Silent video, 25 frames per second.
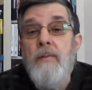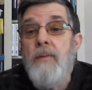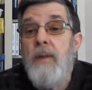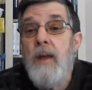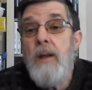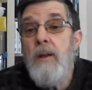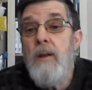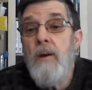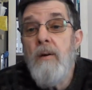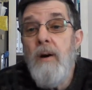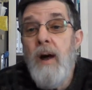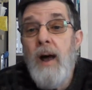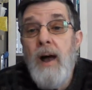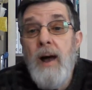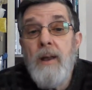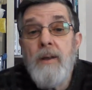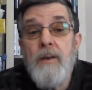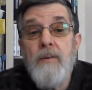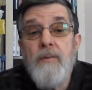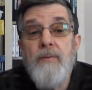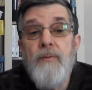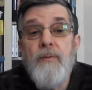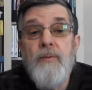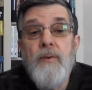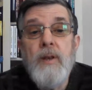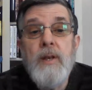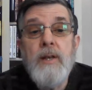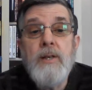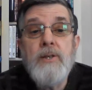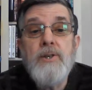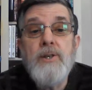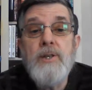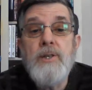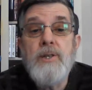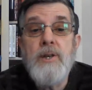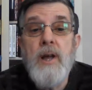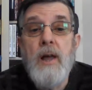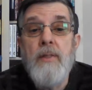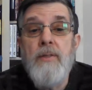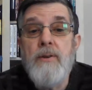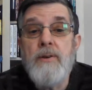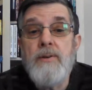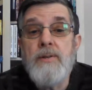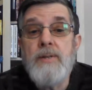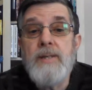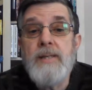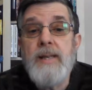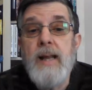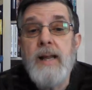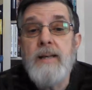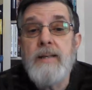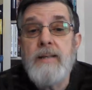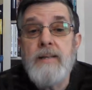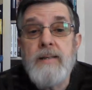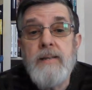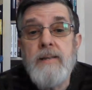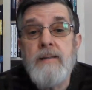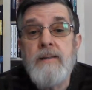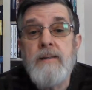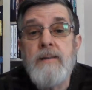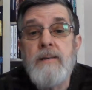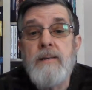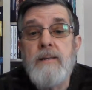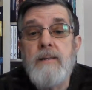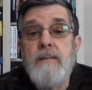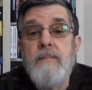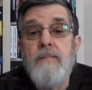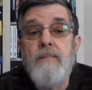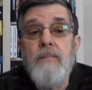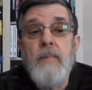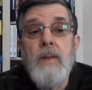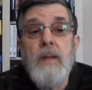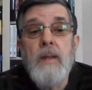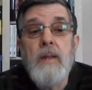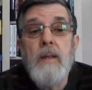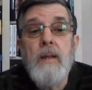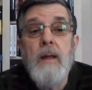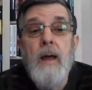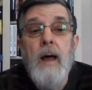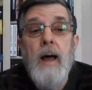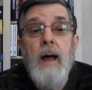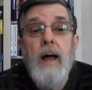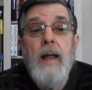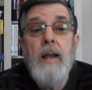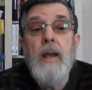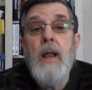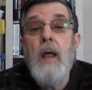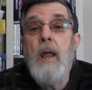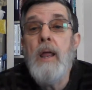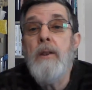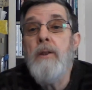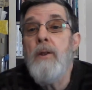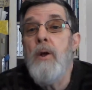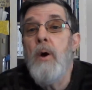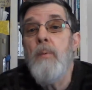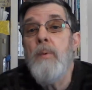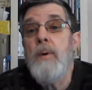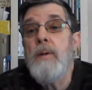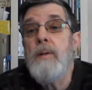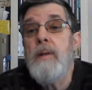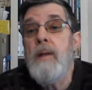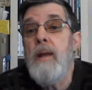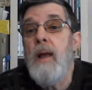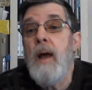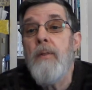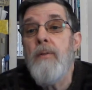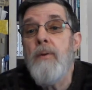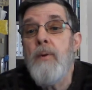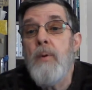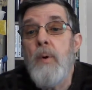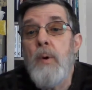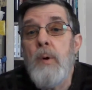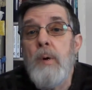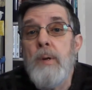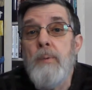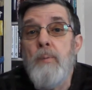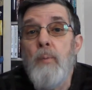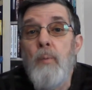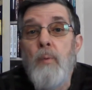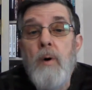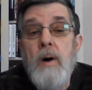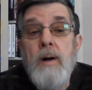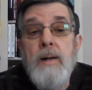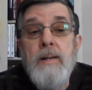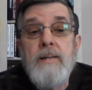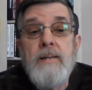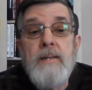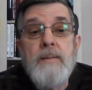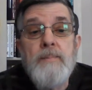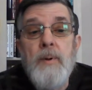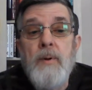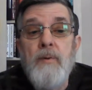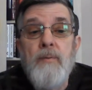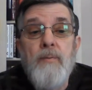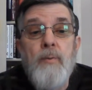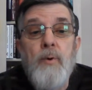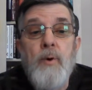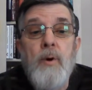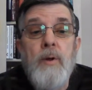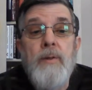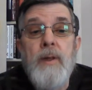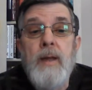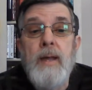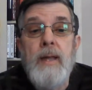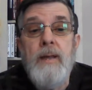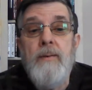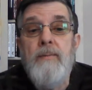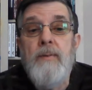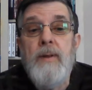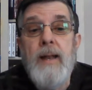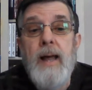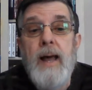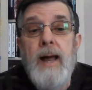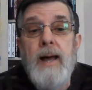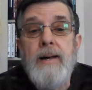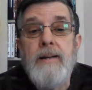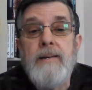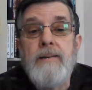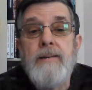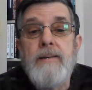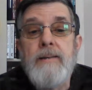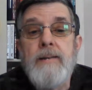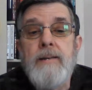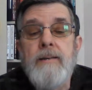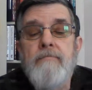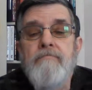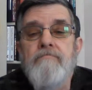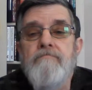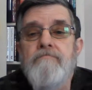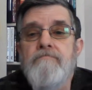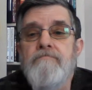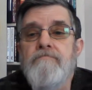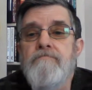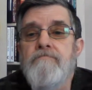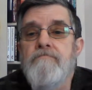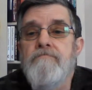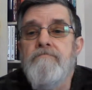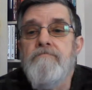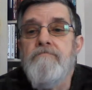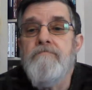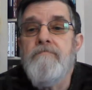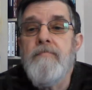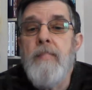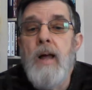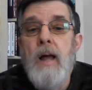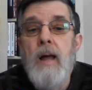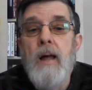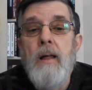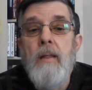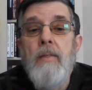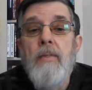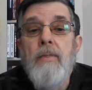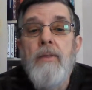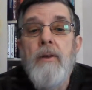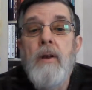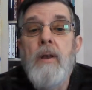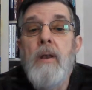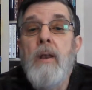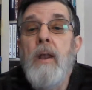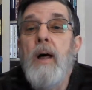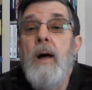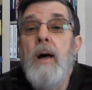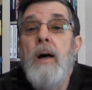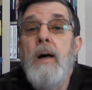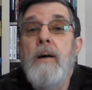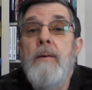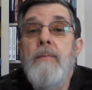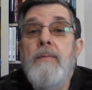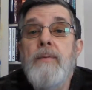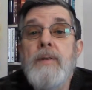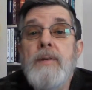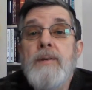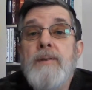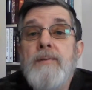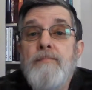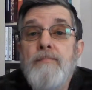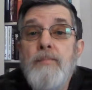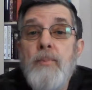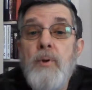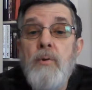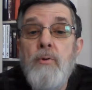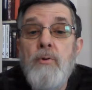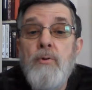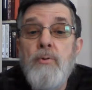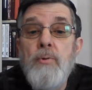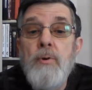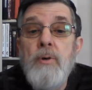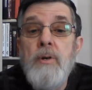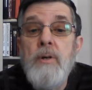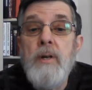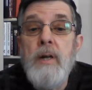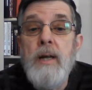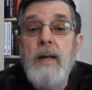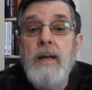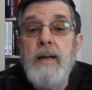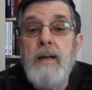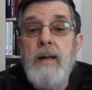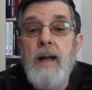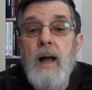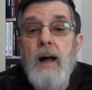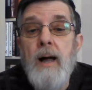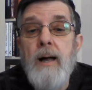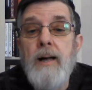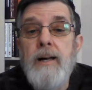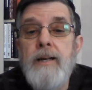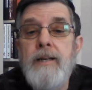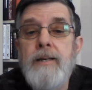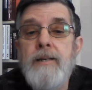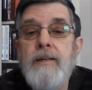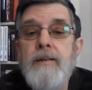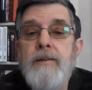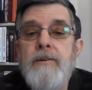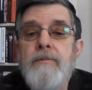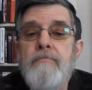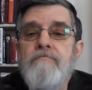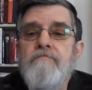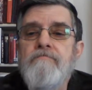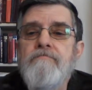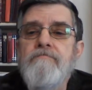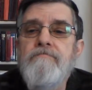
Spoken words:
They know how to finish each other's sentences, and they know what the other one wants before they even ask. Their love is mutual and kind.